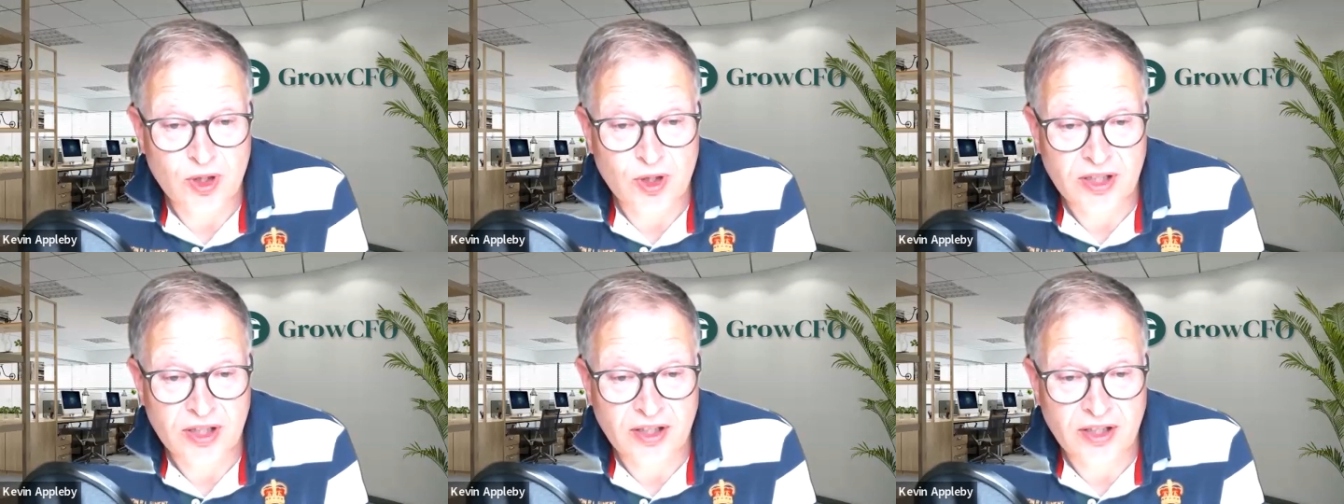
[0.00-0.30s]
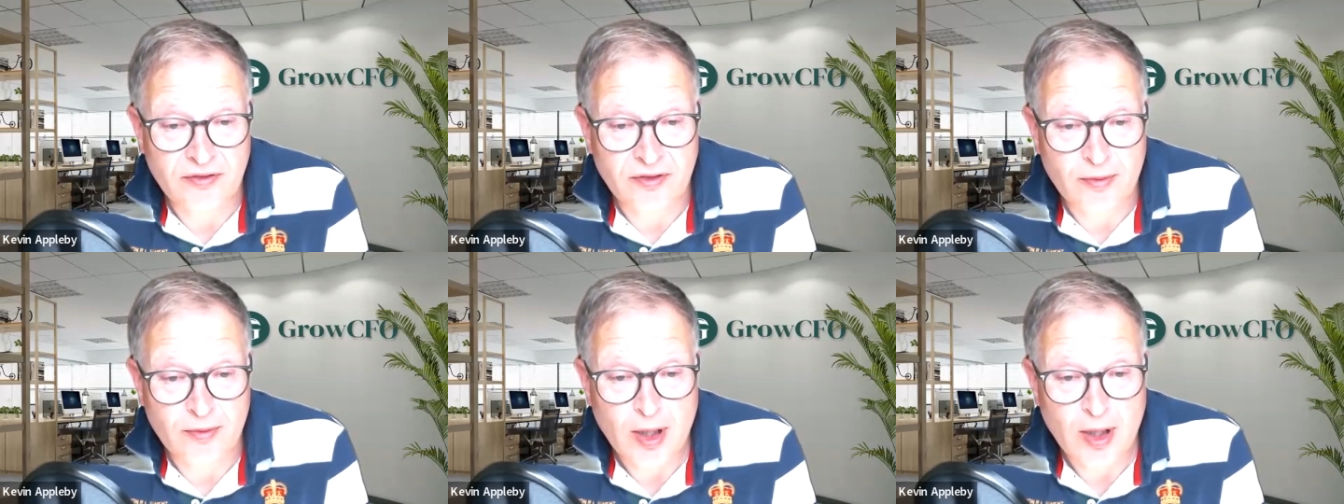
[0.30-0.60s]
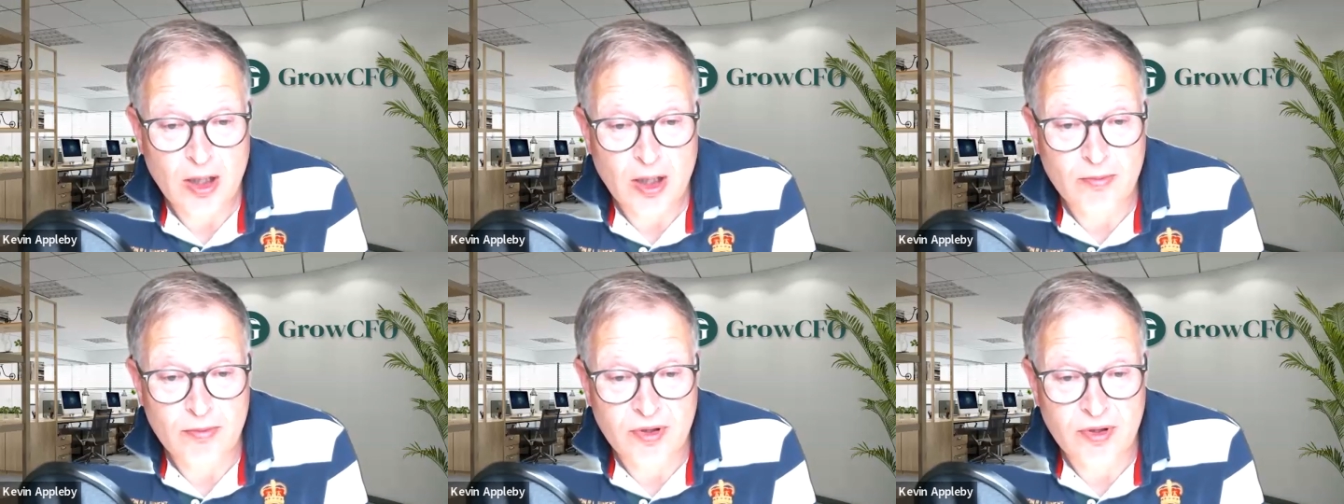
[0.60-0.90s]
working from
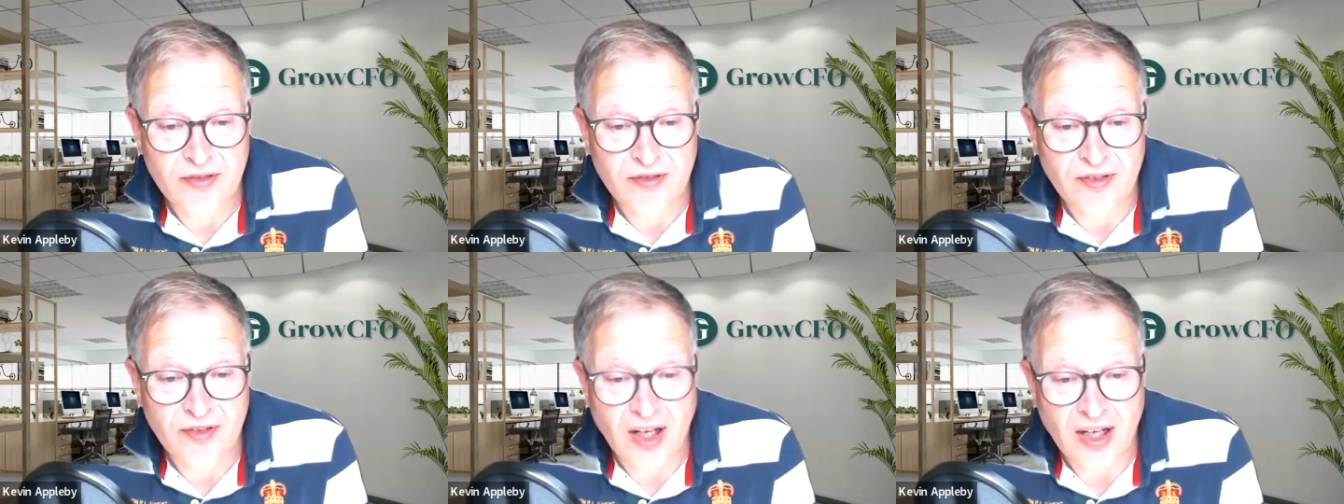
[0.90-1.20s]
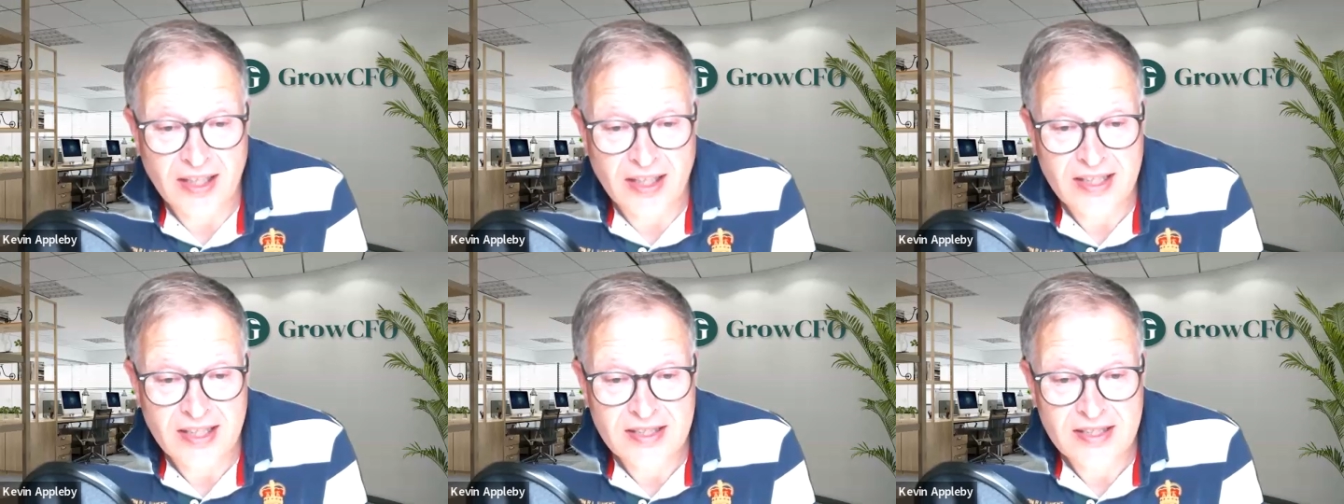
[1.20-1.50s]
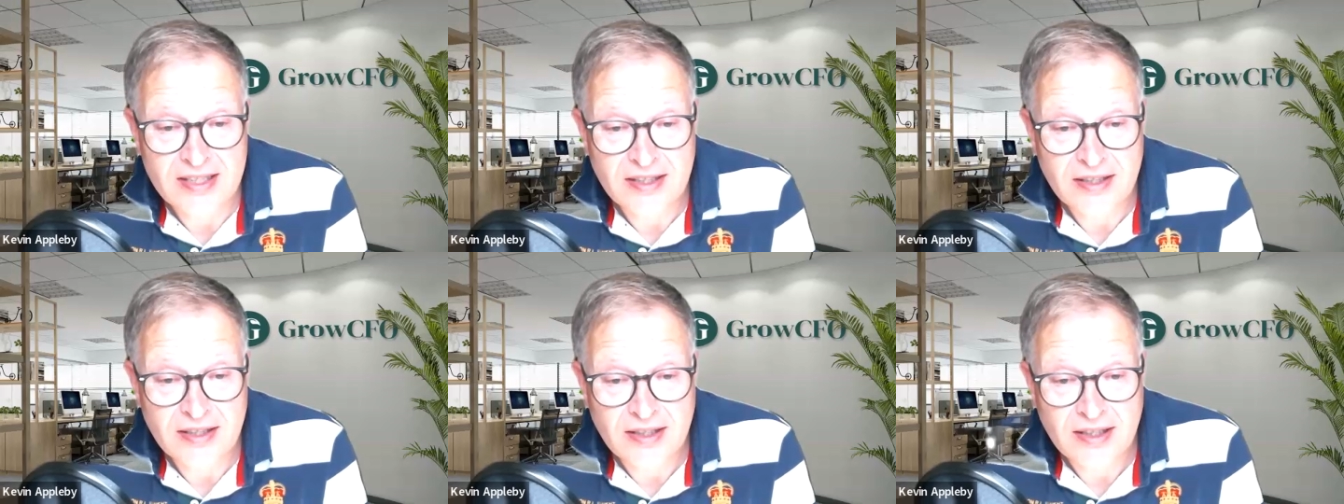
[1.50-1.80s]
home
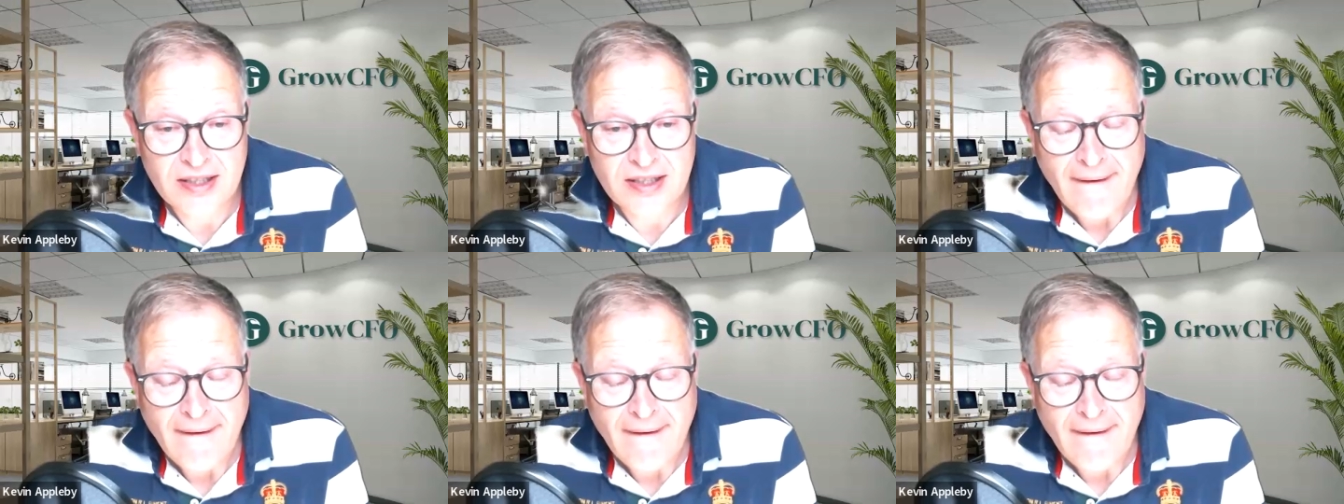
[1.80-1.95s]
provides.